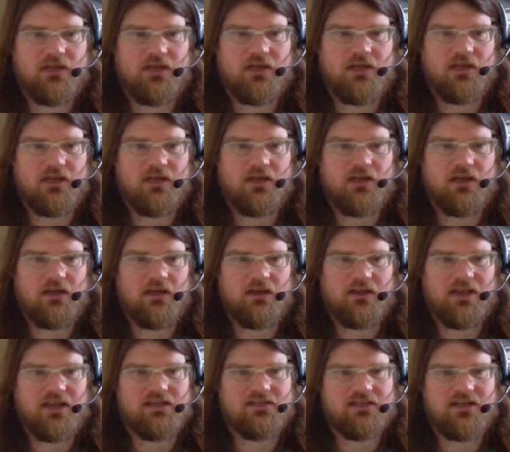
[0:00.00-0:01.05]

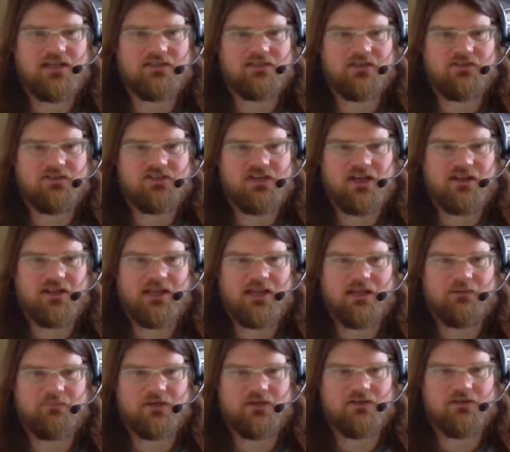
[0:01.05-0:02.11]
Okay, so let's uncheck
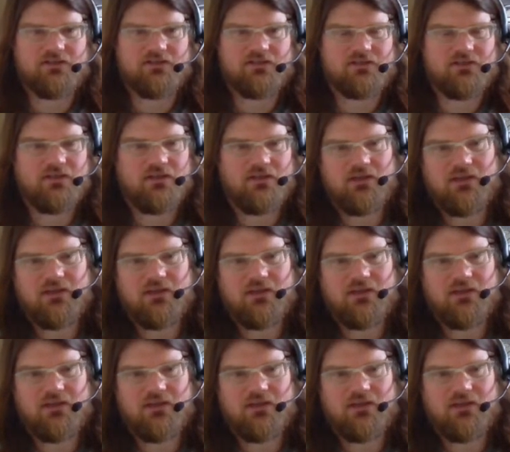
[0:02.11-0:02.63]
that because